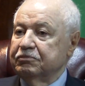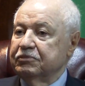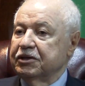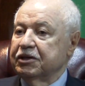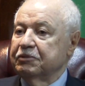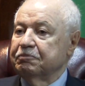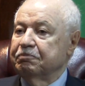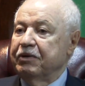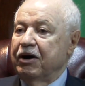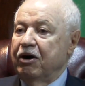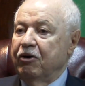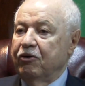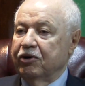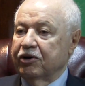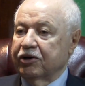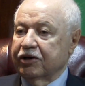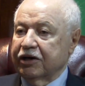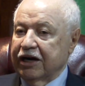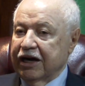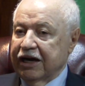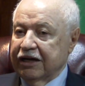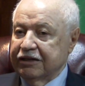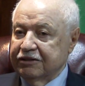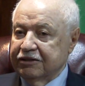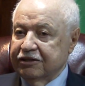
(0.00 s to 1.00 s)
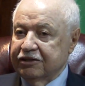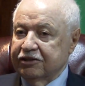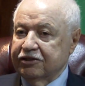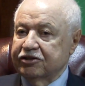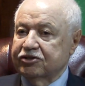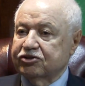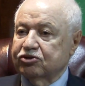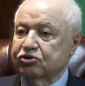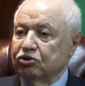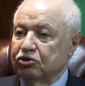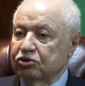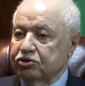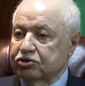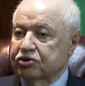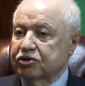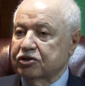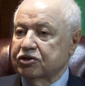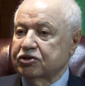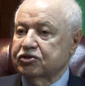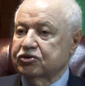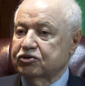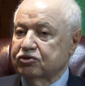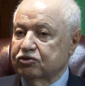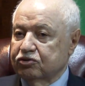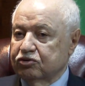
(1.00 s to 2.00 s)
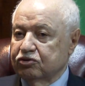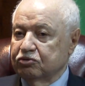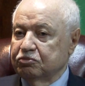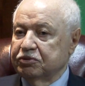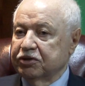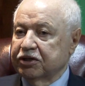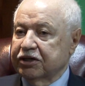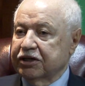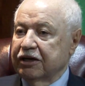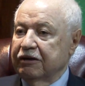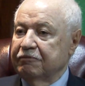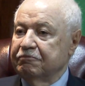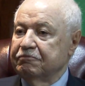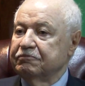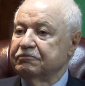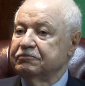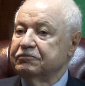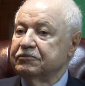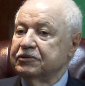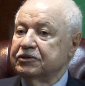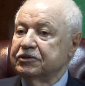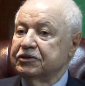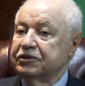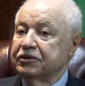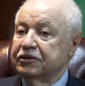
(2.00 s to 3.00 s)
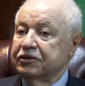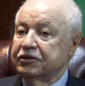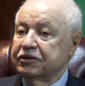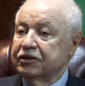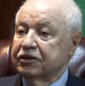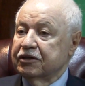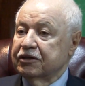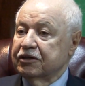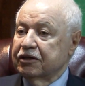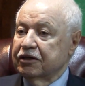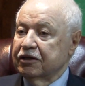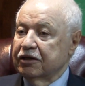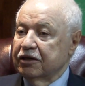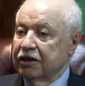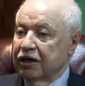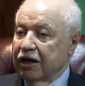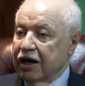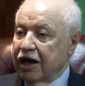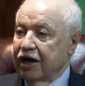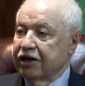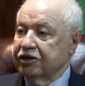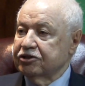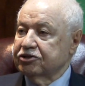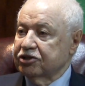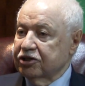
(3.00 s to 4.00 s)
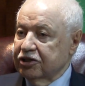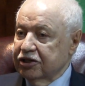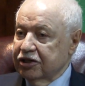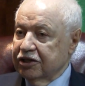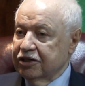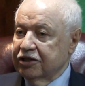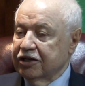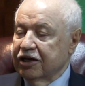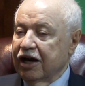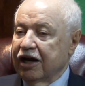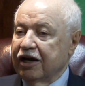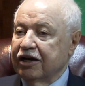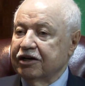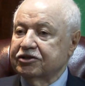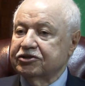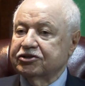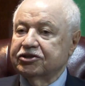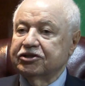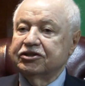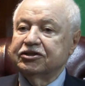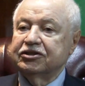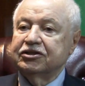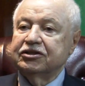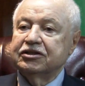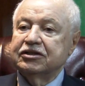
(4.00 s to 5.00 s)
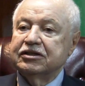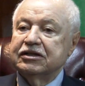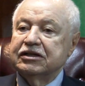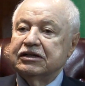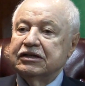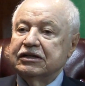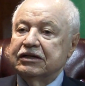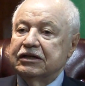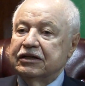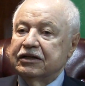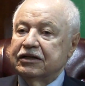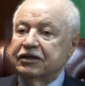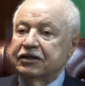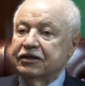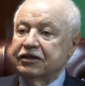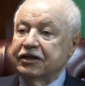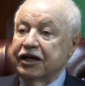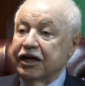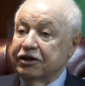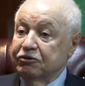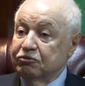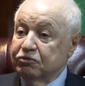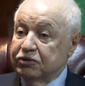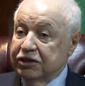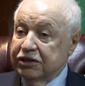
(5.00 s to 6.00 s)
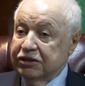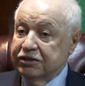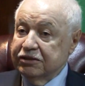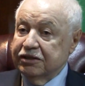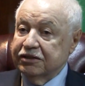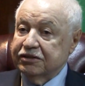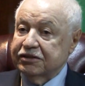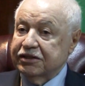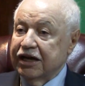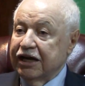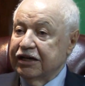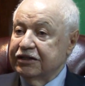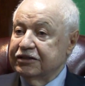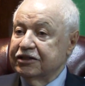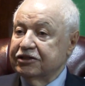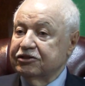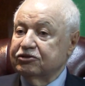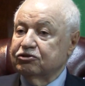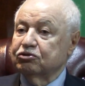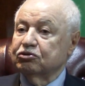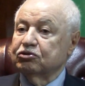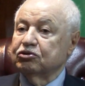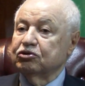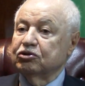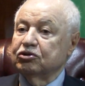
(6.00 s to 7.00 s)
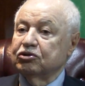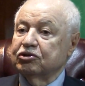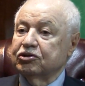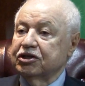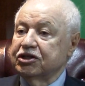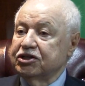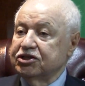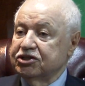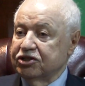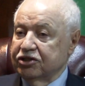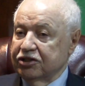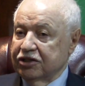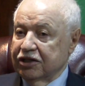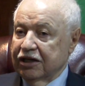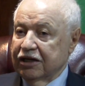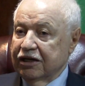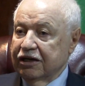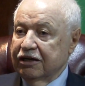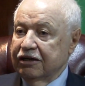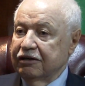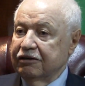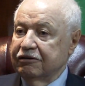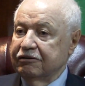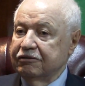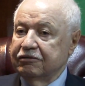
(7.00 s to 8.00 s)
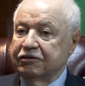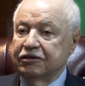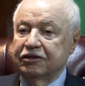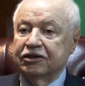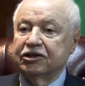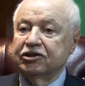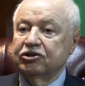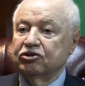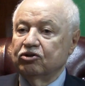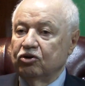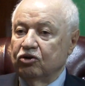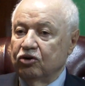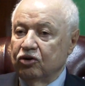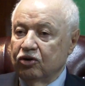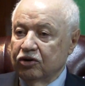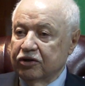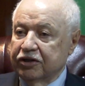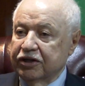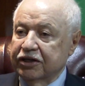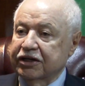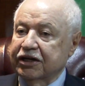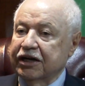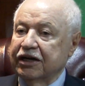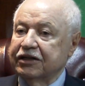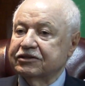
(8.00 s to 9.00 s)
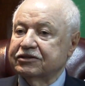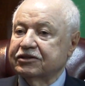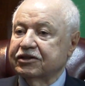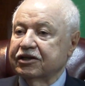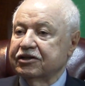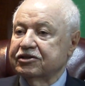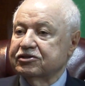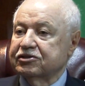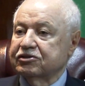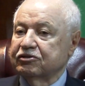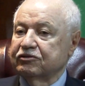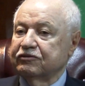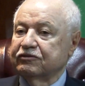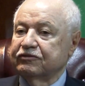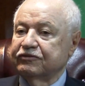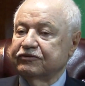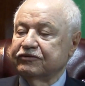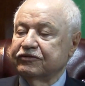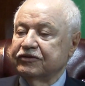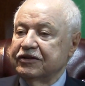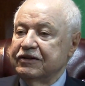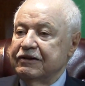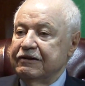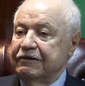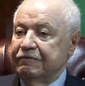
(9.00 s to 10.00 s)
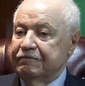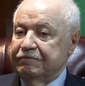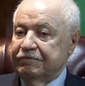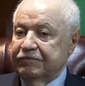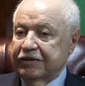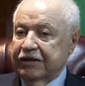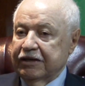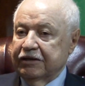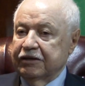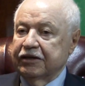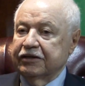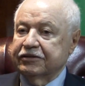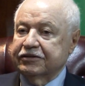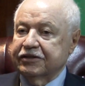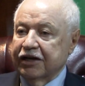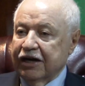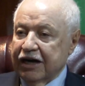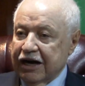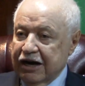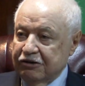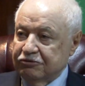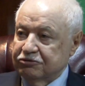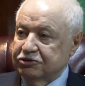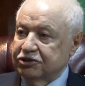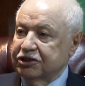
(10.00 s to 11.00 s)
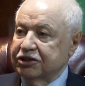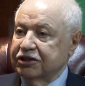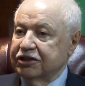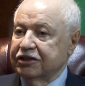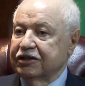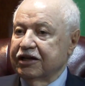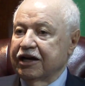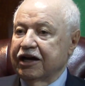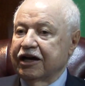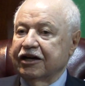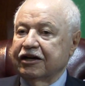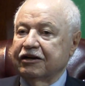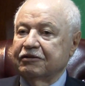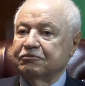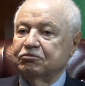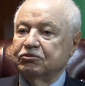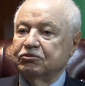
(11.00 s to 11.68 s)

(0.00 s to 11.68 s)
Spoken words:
power and the resources to become larger and larger. Then we decided to go regional in all the countries of surrounding the Arab